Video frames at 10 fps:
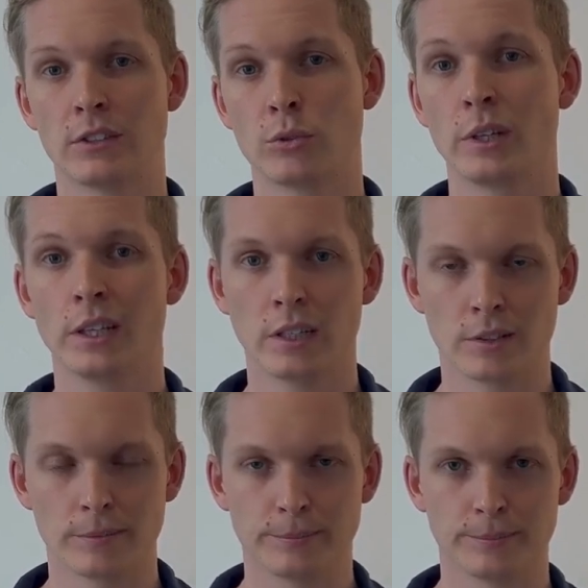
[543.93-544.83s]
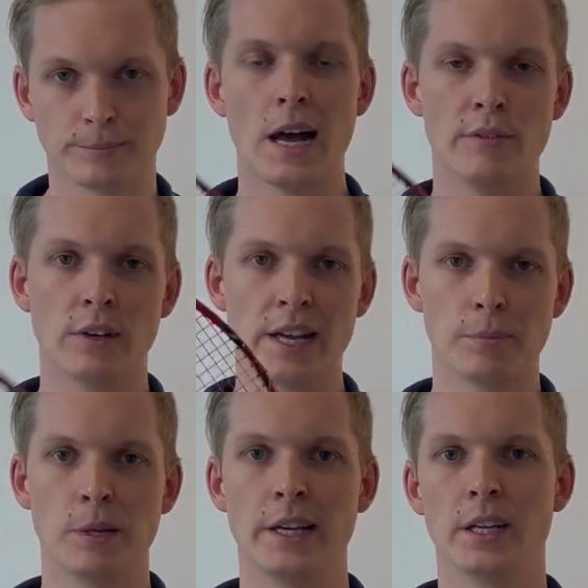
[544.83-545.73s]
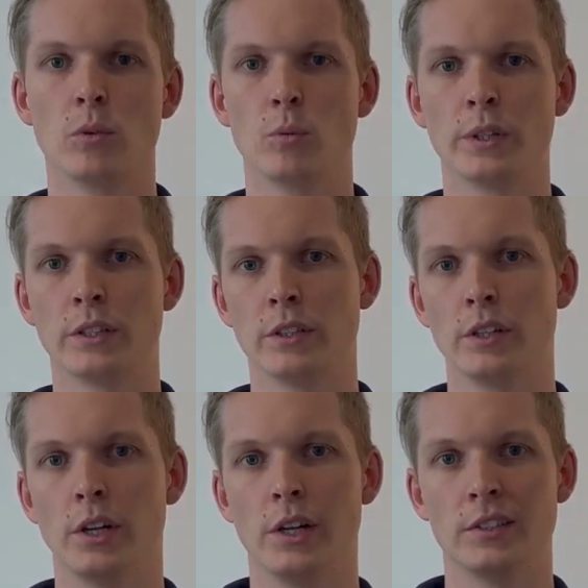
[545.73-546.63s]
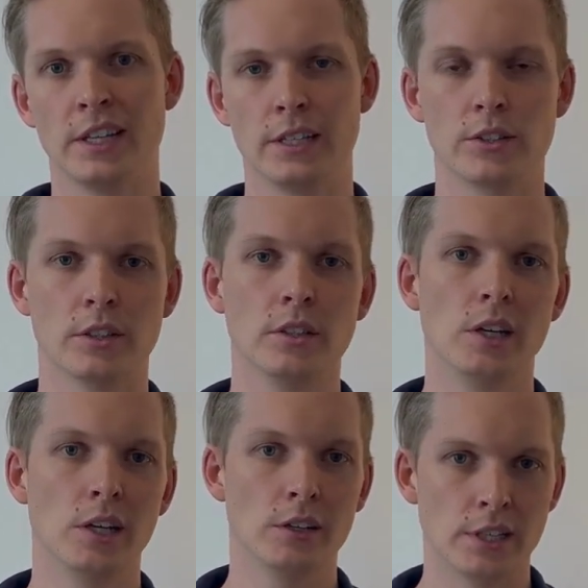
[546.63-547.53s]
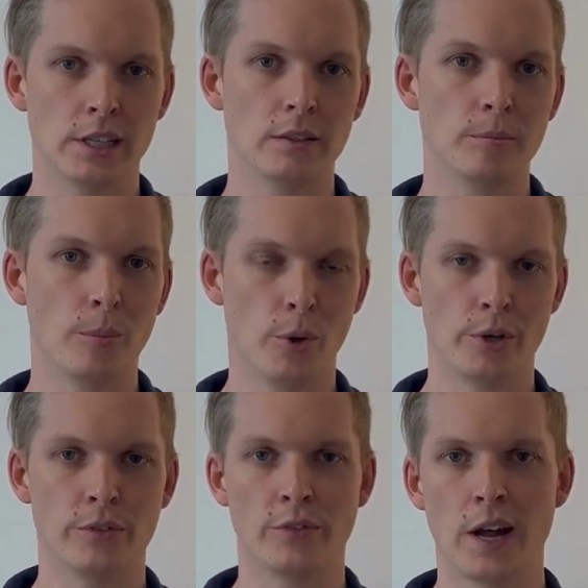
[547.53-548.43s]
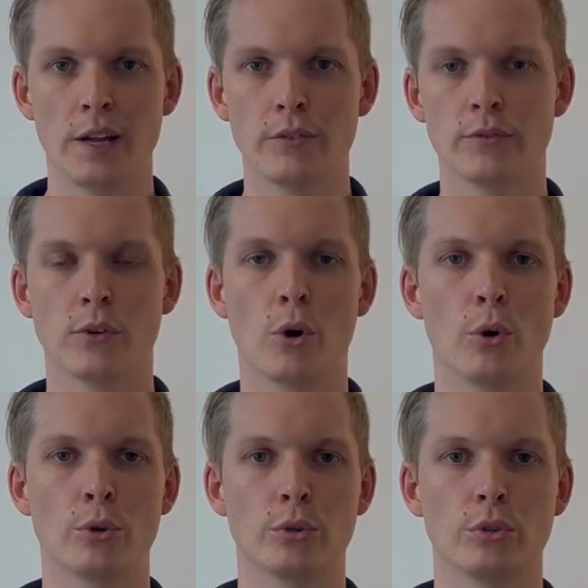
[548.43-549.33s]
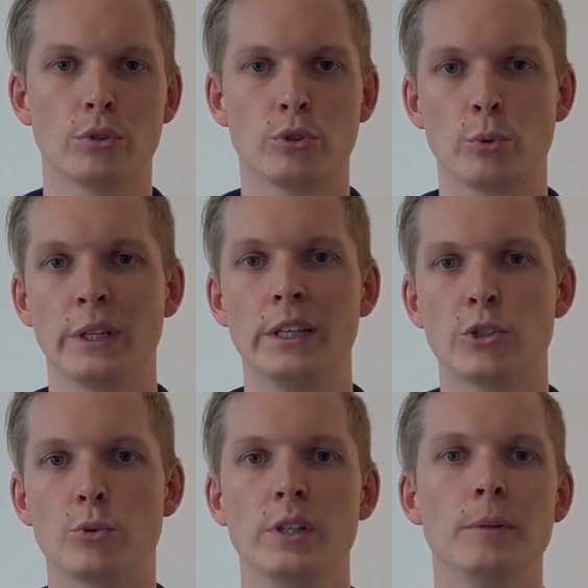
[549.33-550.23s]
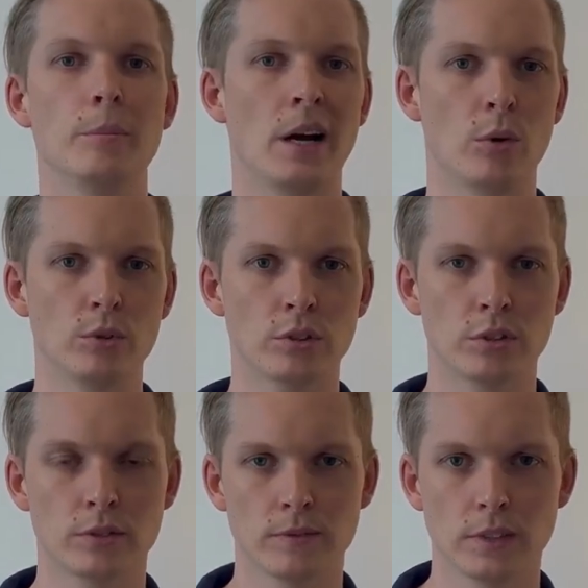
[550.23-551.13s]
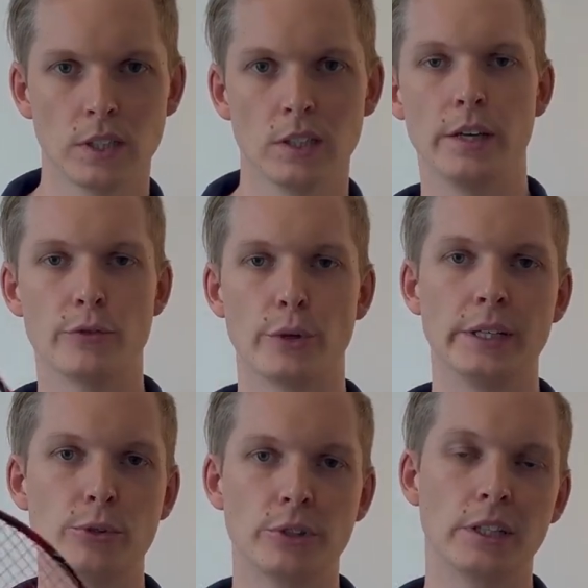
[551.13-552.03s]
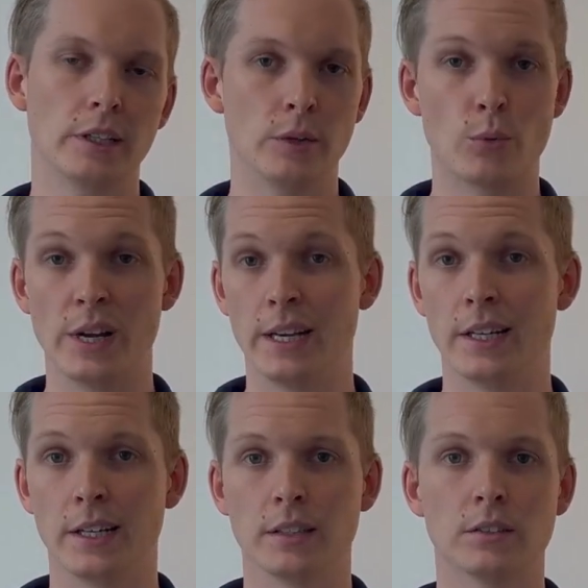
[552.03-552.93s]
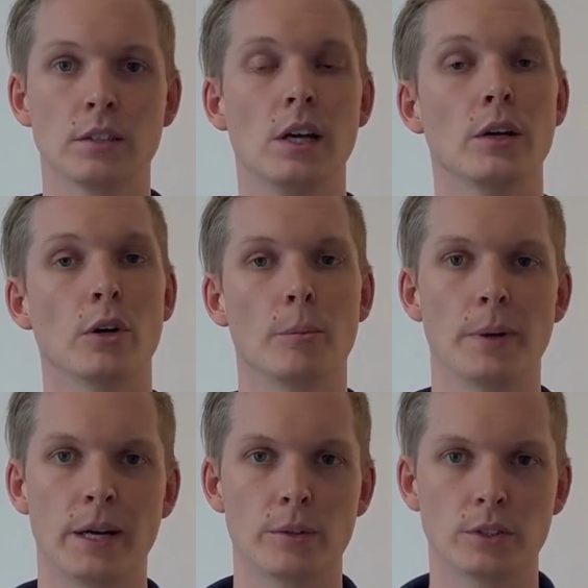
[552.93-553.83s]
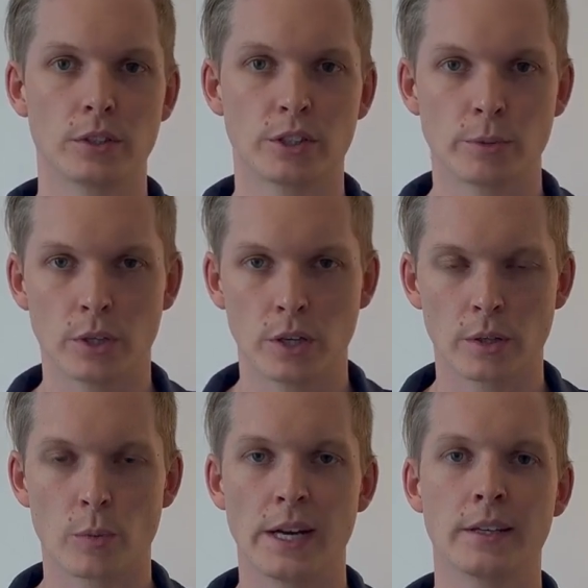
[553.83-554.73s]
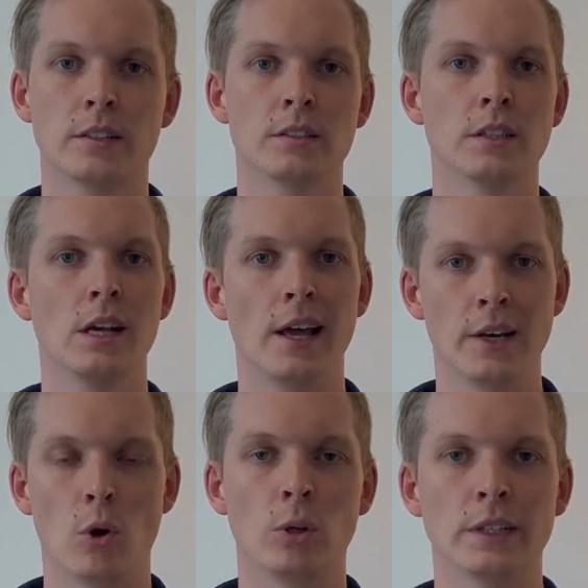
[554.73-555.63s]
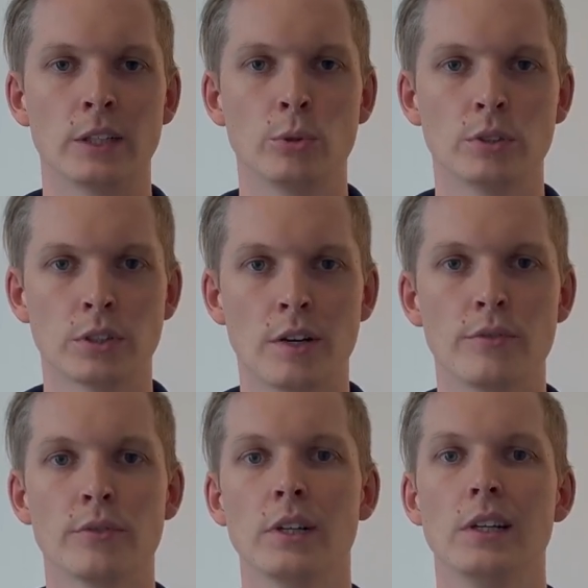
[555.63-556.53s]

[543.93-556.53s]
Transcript: string yet. I've liked playing with the tension 10.5 or 23 pounds. If you're interested in ratings, comparisons with other rackets, and all that good stuff,